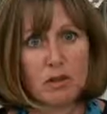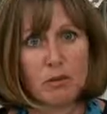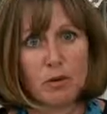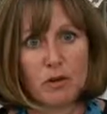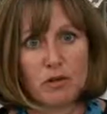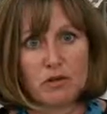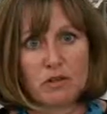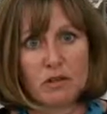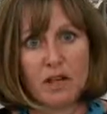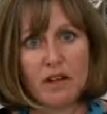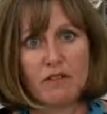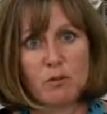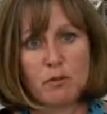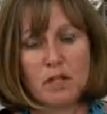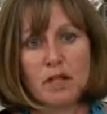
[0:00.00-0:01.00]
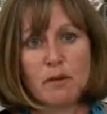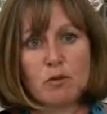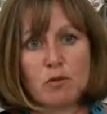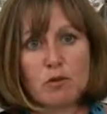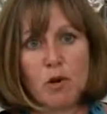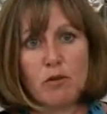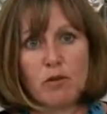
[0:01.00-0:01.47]
on a personal level, being able
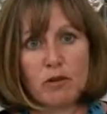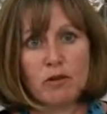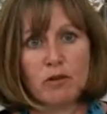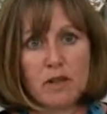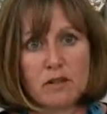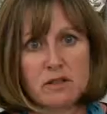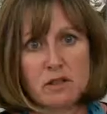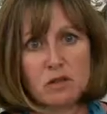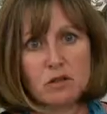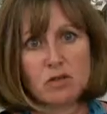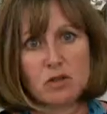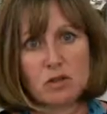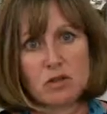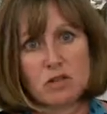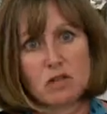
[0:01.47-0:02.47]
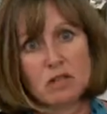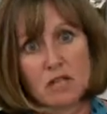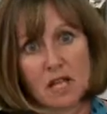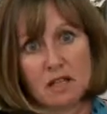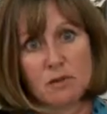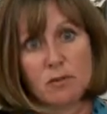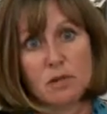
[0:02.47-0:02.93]
to offer the right solutions to
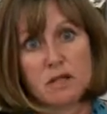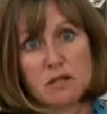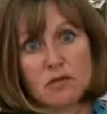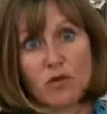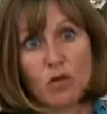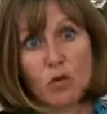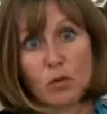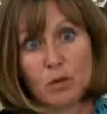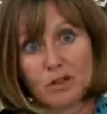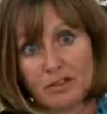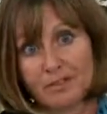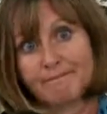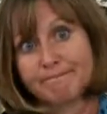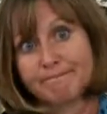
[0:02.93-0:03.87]
take the business forward.